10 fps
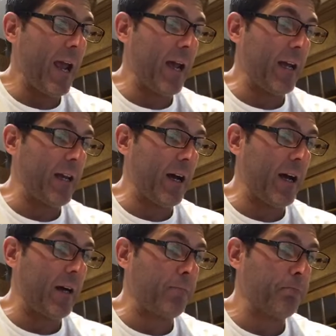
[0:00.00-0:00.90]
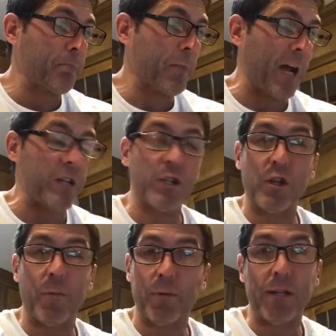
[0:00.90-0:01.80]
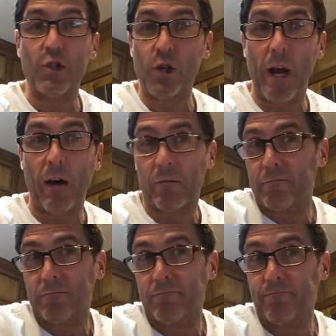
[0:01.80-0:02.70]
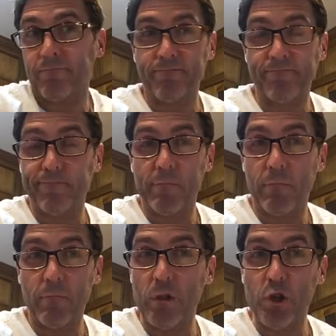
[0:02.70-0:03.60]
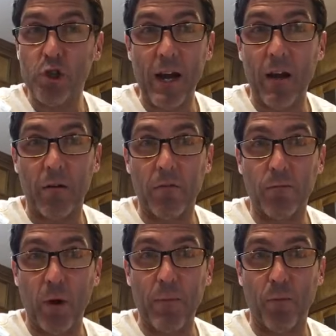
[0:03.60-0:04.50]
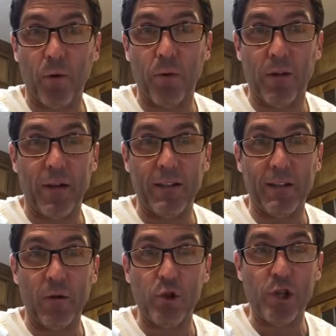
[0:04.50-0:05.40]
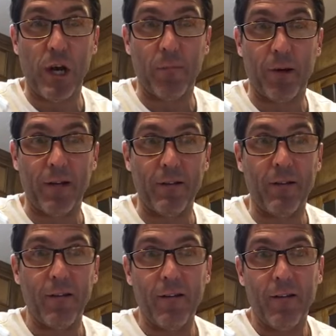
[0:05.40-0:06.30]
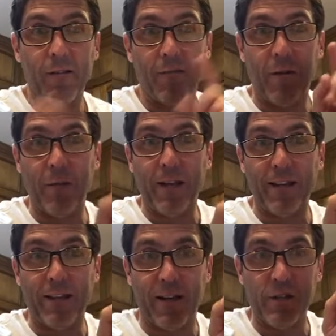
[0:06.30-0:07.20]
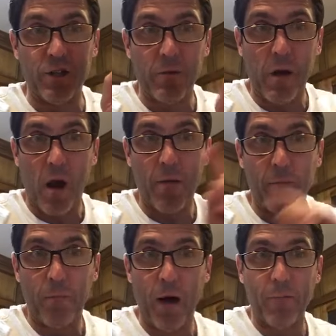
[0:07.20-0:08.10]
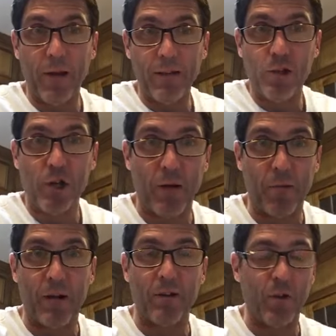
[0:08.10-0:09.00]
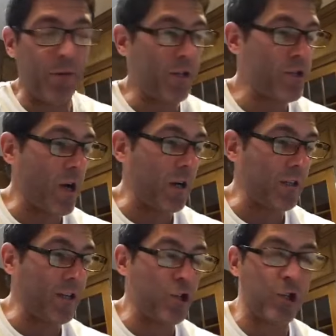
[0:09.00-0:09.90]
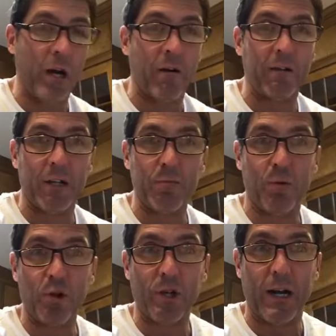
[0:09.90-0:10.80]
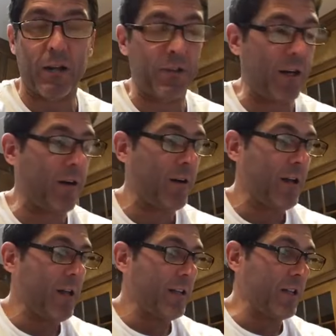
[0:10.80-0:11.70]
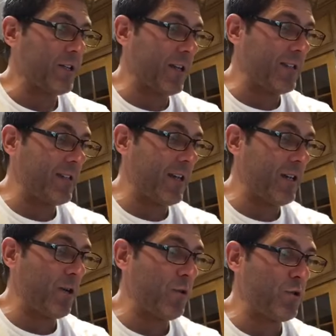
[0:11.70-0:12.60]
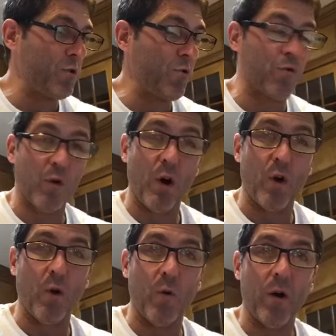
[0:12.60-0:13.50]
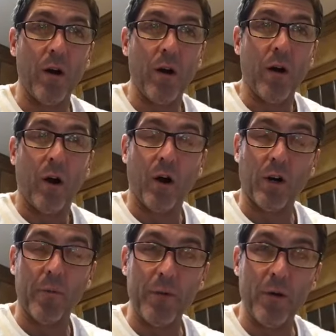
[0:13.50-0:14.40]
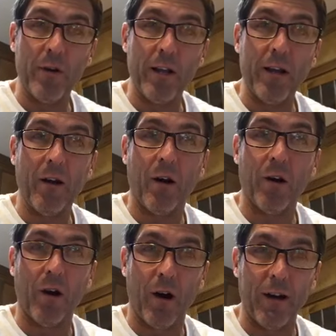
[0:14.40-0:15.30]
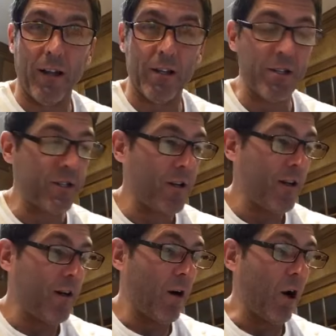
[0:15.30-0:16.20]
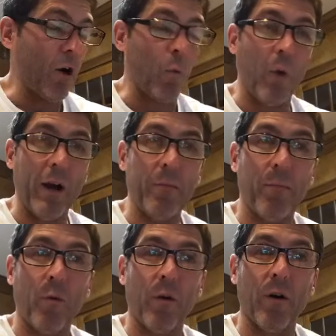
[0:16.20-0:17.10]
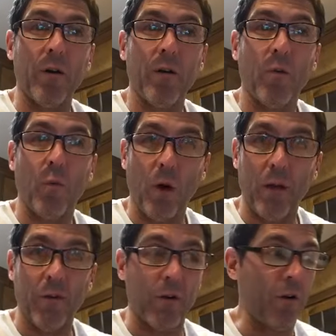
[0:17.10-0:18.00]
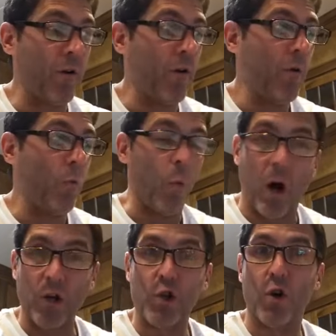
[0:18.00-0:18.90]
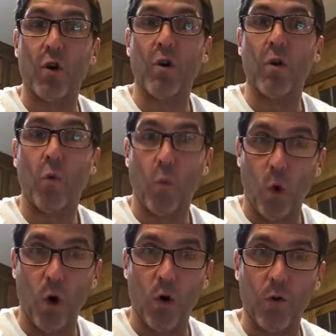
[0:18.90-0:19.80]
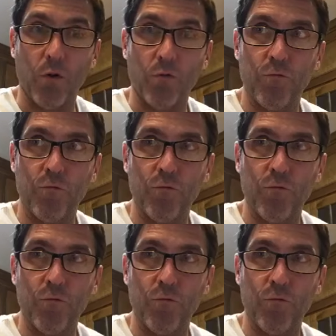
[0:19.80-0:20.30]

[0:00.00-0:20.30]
And um, I ask you to please share. Just share Whiteboard Weather. Hit the little share button. Right when you get done, just pop, hit the share button. Do me a solid. Let's share it. Let's push it out there. Let's continue to grow our community, our audience, our Whiteboard Weather Watcher world.